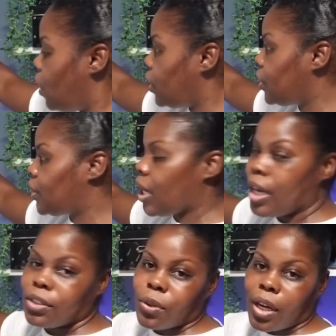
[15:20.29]
the
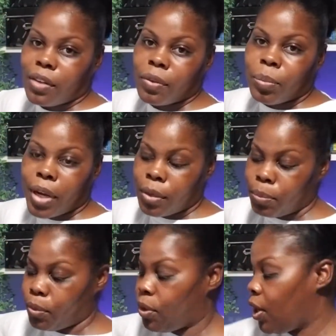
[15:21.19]
side so I have a
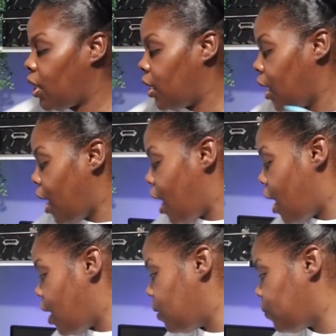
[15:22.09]
pegboard
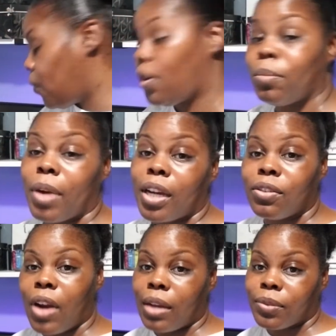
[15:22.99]
for my
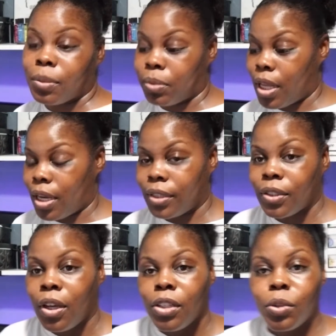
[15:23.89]
craft
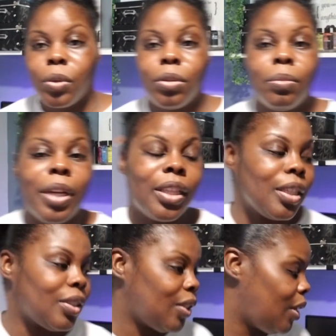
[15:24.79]
supplies. So it'll make
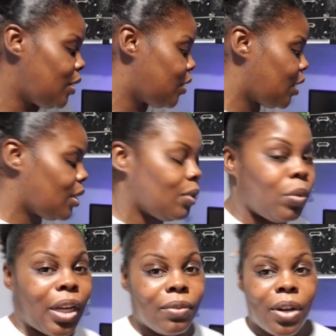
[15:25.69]
this easier.
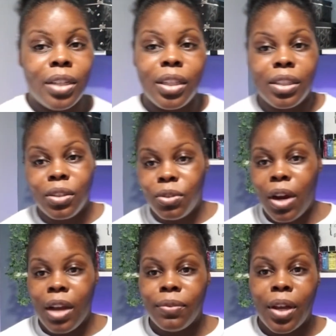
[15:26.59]
Whenever I need to
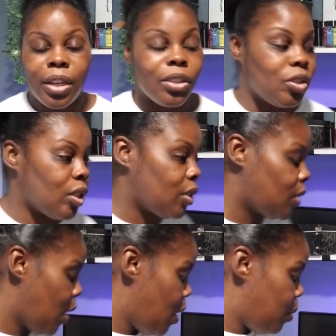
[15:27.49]
craft, I could
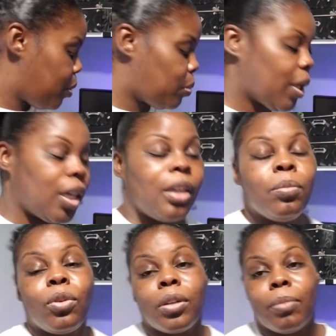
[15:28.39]
just put my
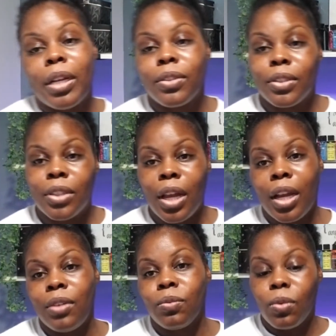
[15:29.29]
keyboard and mouse
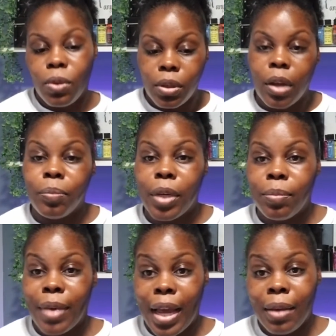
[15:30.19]
aside and roll up my
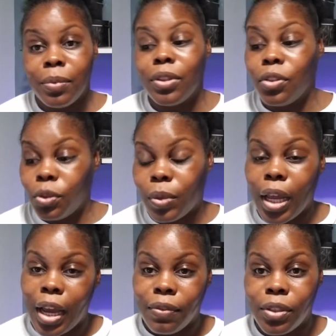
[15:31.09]
mat and do what I
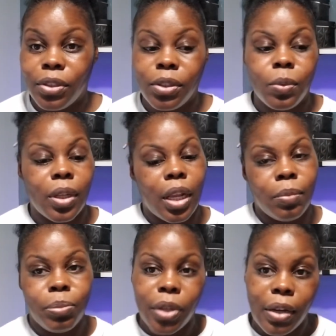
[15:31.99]
have to do, and
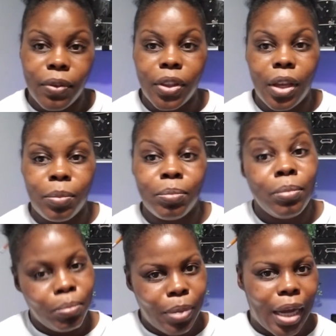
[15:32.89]
then put everything
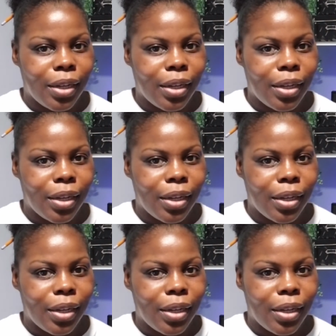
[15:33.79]
back.